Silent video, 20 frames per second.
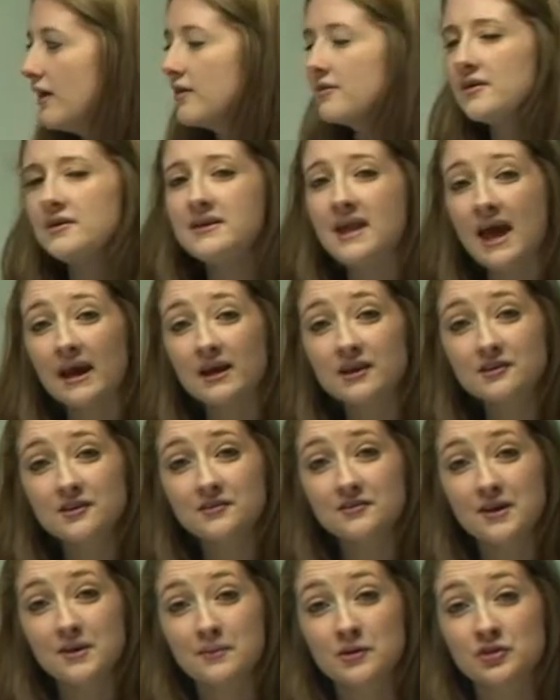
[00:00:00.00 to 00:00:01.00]
The
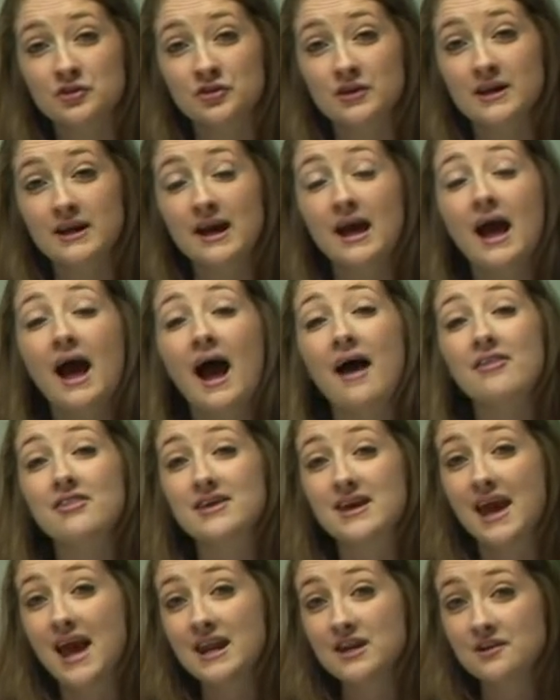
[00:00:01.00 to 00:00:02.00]
negative imagery at
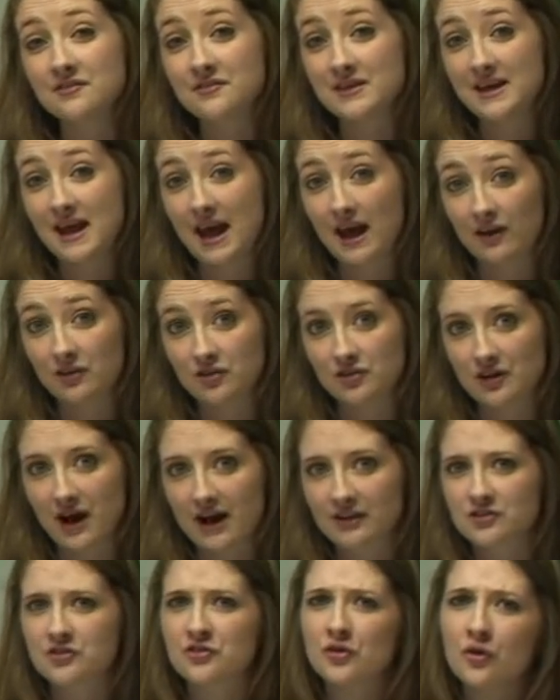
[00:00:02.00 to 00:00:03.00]
the end of the
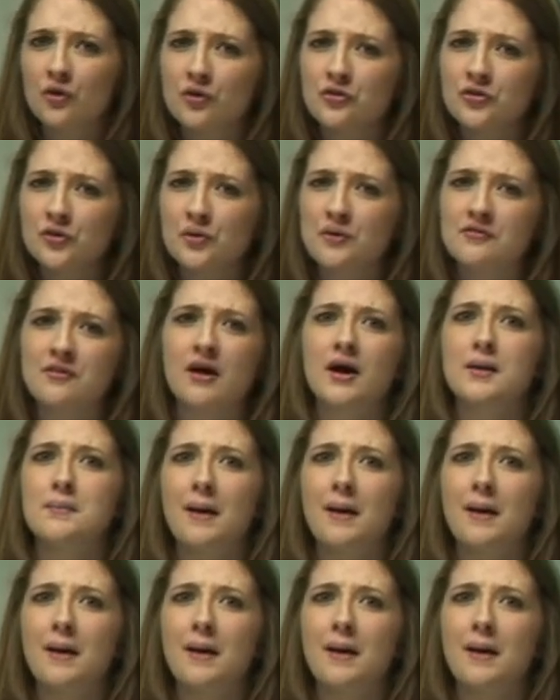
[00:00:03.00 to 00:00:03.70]
extract is also a very